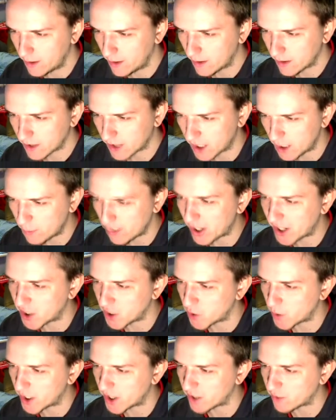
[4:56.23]
Keep playing
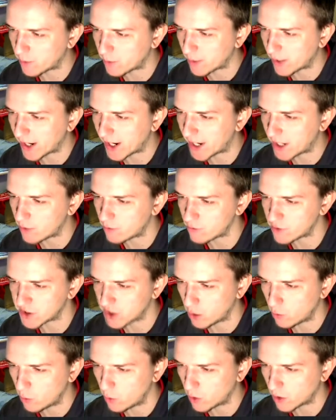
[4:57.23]
the way you've been playing and
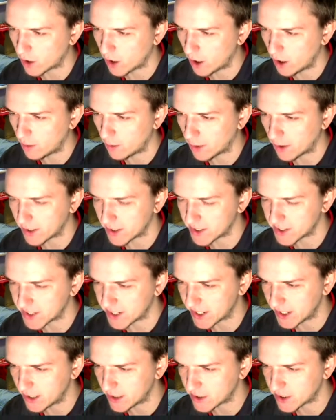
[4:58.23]
result will come, I'm going to
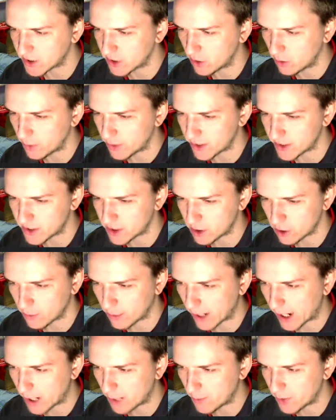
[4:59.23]
say, because it's not been too
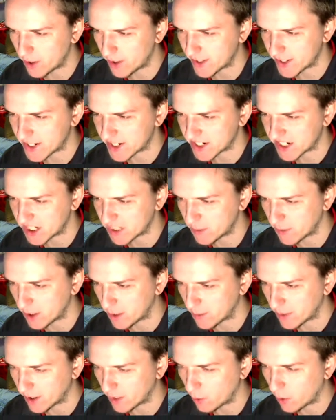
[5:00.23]
bad. Bernadeschi's been a
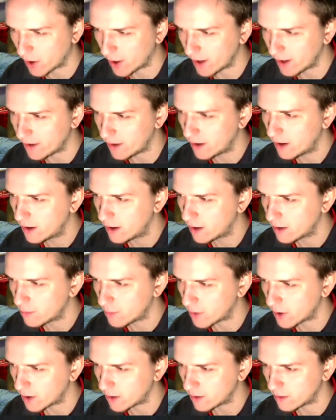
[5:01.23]
bit quiet,
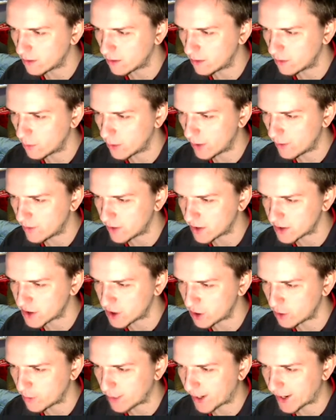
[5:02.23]
but we haven't done
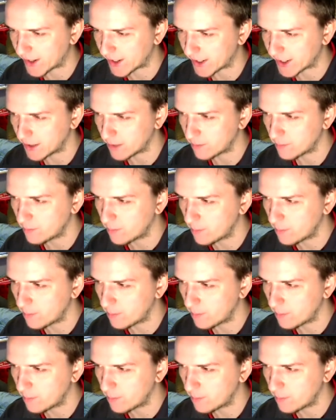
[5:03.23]
too badly here.